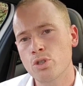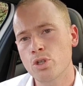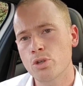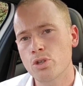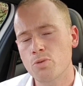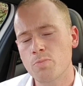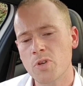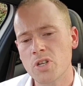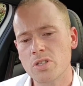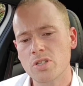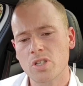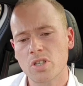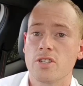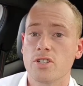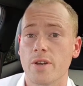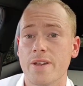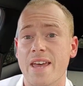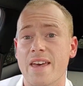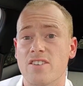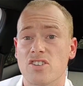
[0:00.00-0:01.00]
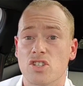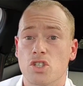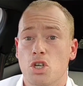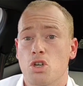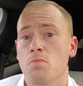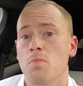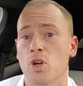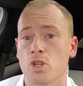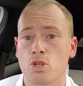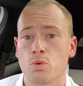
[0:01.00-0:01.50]
judgment. So yeah, there's
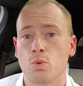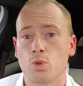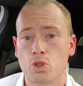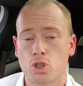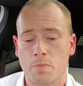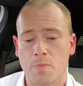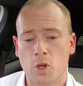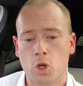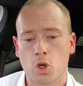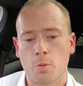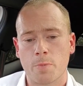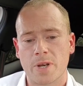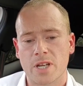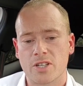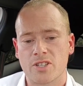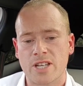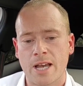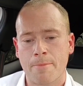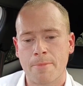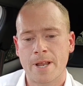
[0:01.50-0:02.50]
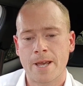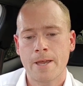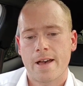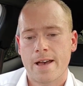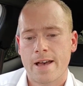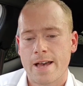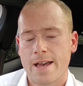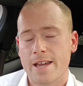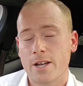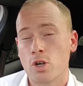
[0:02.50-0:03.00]
2 modules to become an examiner.
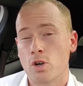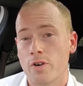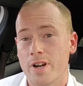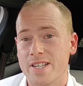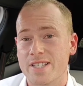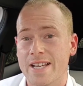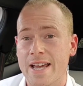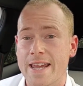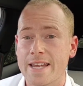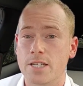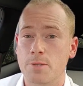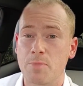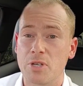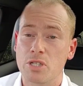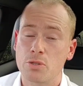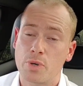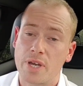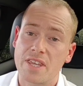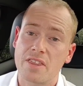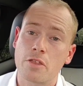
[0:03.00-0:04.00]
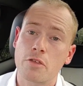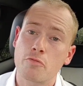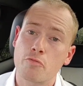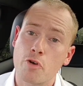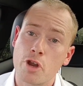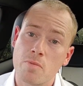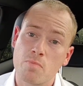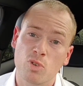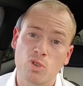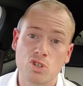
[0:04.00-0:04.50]
It currently takes between
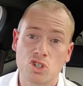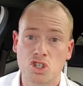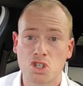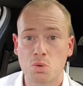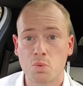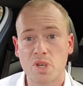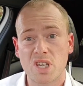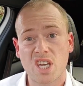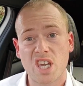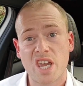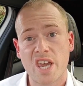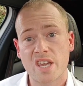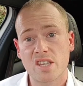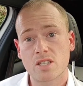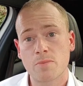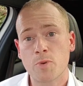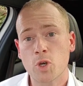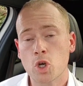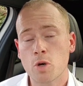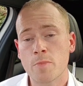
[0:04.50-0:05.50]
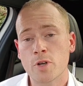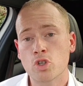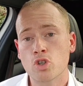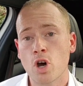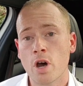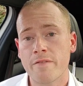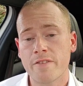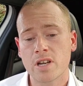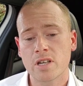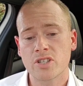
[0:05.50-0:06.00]
3 months to a year to become a
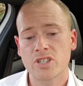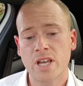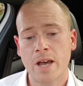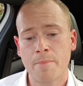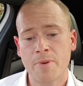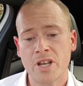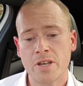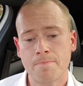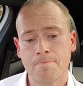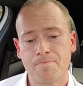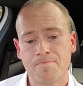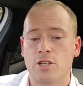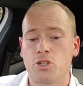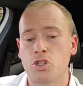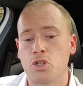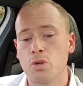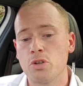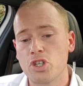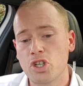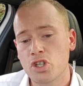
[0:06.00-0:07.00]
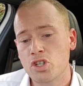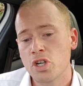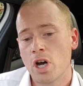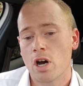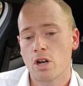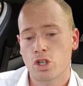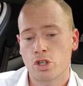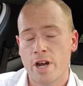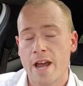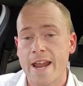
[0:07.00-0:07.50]
driving examiner. As soon as you
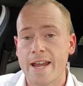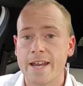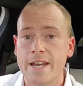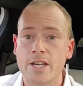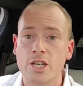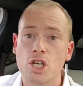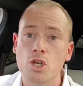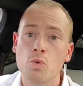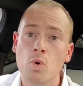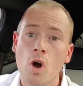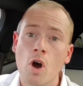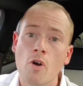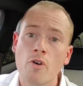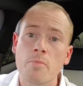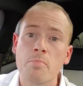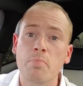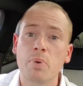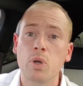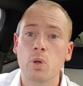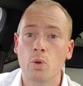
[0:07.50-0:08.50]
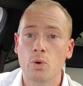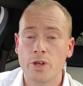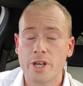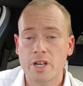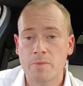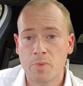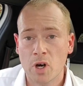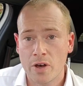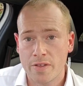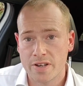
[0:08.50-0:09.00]
start training, you are
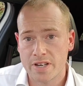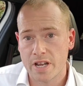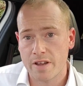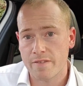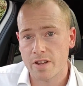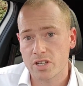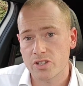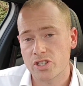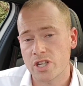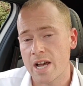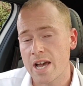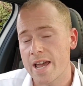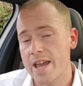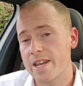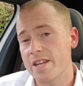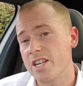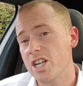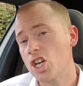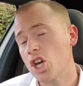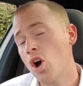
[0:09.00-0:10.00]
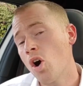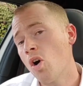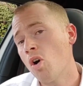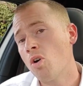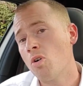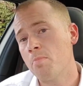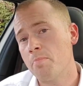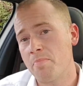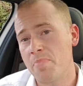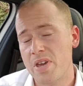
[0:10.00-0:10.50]
employed by the DVSA, and you
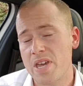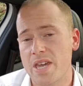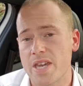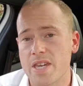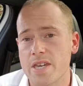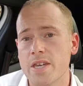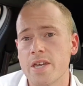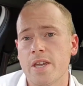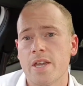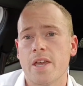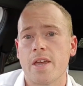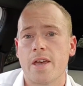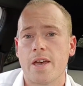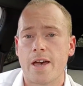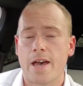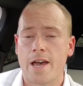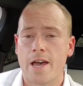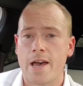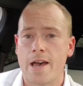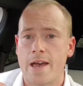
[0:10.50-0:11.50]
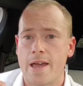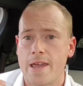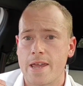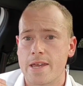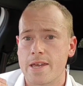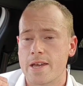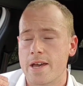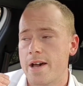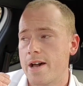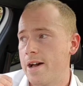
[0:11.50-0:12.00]
can't be a